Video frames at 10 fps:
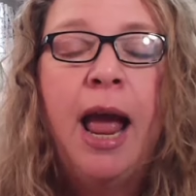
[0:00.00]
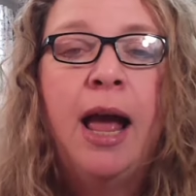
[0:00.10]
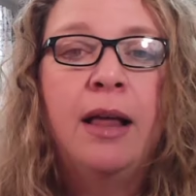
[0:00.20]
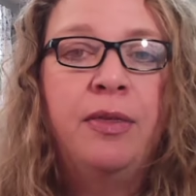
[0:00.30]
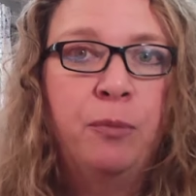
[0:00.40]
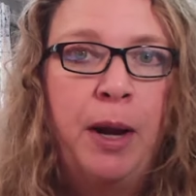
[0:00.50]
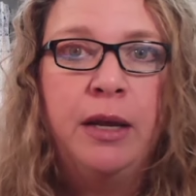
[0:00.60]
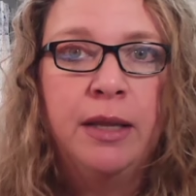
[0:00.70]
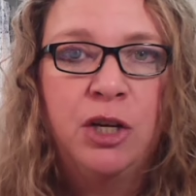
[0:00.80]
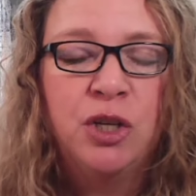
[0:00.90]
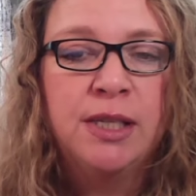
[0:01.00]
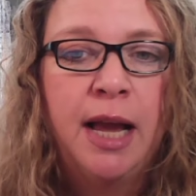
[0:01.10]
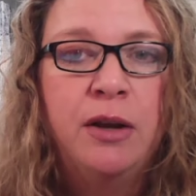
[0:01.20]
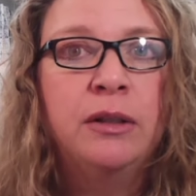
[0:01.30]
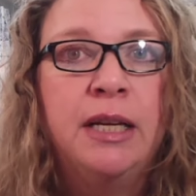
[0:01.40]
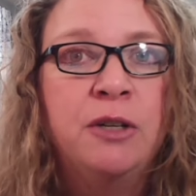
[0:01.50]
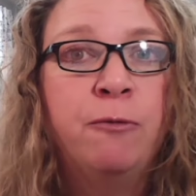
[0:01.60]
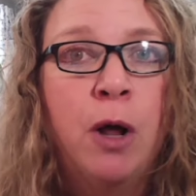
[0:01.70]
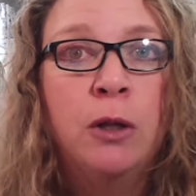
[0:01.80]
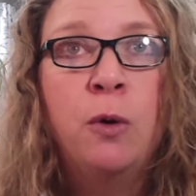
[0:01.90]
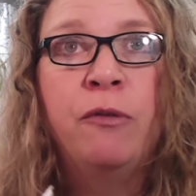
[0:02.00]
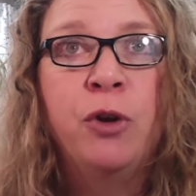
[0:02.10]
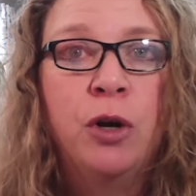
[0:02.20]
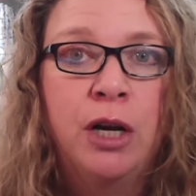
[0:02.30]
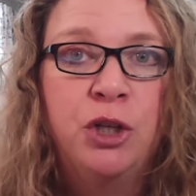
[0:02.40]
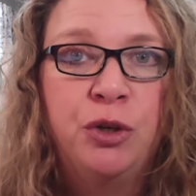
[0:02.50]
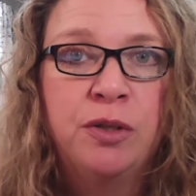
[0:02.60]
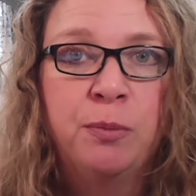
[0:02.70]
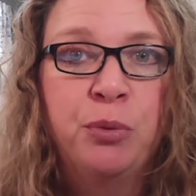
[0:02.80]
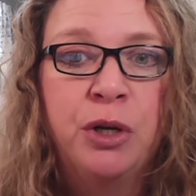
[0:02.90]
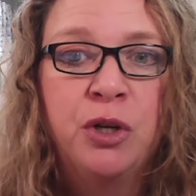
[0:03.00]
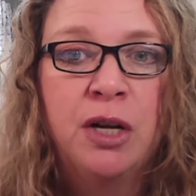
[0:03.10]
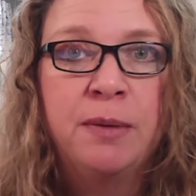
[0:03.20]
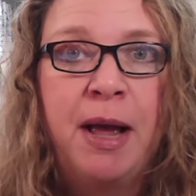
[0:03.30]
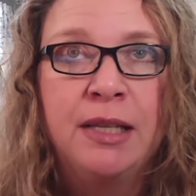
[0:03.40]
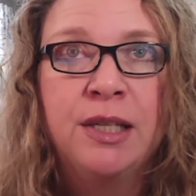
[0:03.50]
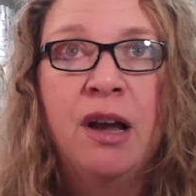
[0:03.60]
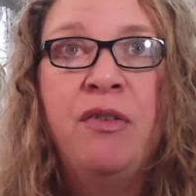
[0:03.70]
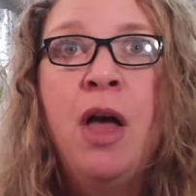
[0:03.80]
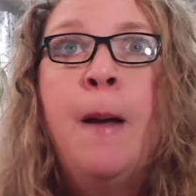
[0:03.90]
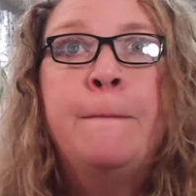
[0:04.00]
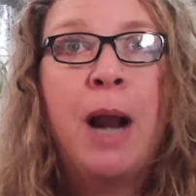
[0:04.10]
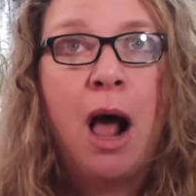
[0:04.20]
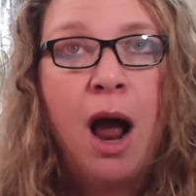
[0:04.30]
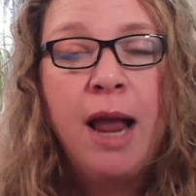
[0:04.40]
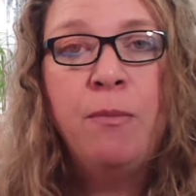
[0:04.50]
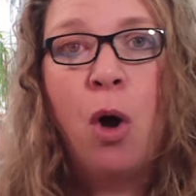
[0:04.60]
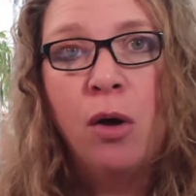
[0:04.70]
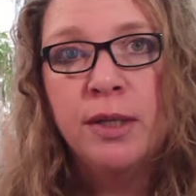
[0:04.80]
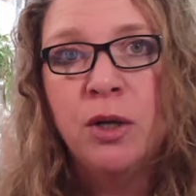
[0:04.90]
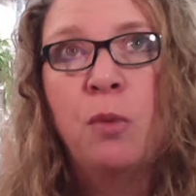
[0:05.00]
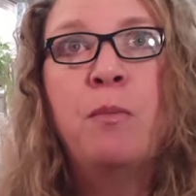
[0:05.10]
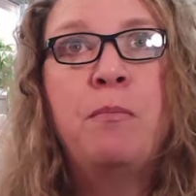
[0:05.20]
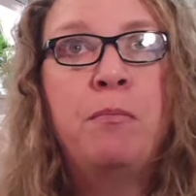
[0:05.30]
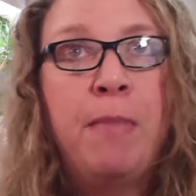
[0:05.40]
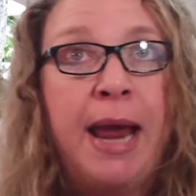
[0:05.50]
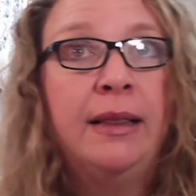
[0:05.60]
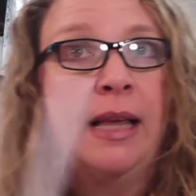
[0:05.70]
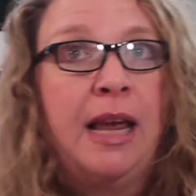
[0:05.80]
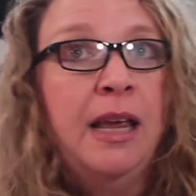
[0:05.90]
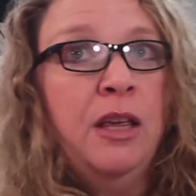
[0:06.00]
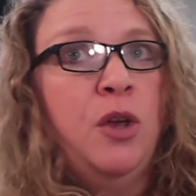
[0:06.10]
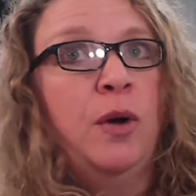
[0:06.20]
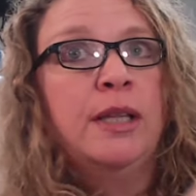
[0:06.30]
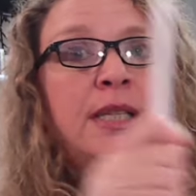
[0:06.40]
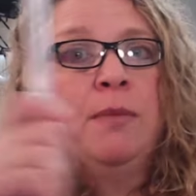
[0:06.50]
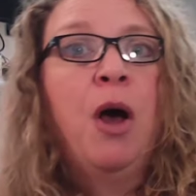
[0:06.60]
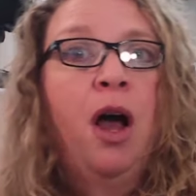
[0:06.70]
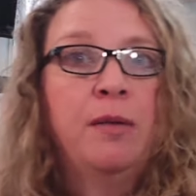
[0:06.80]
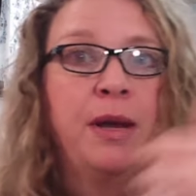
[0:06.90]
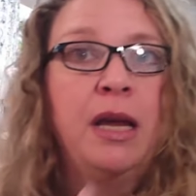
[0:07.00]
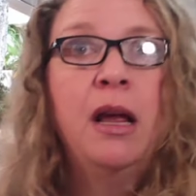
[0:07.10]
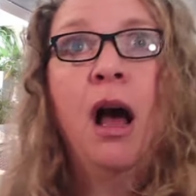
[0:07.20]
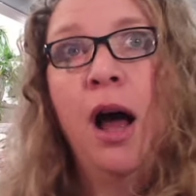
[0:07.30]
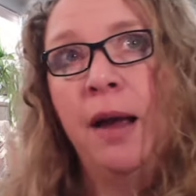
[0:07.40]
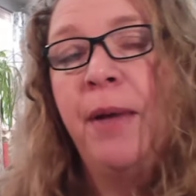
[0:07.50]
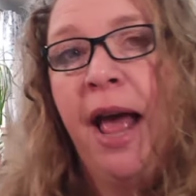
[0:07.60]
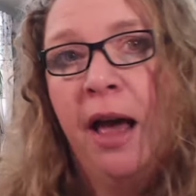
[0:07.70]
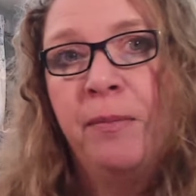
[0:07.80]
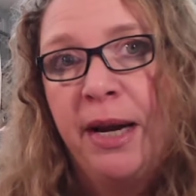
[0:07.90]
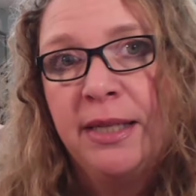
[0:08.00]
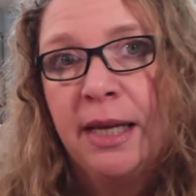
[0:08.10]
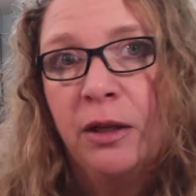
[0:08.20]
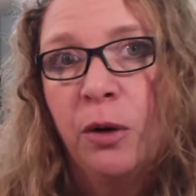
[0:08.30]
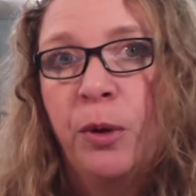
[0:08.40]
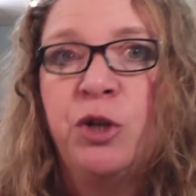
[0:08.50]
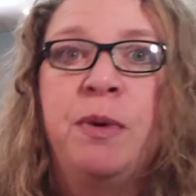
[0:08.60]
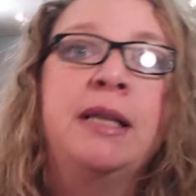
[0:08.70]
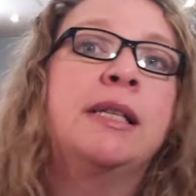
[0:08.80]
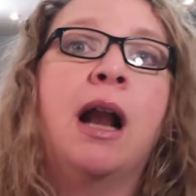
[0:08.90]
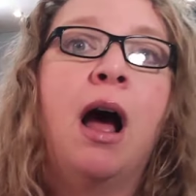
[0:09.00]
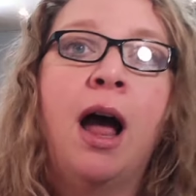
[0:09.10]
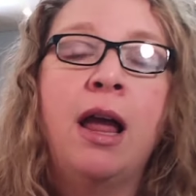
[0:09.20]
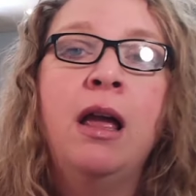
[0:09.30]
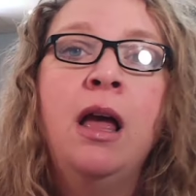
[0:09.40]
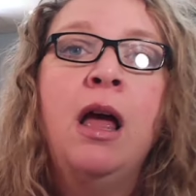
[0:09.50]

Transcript: and the regulations that you'll need to follow if you're going to do some print on demand stuff. But I am also mainly, you can see behind me, I am a handmade seller, which means that I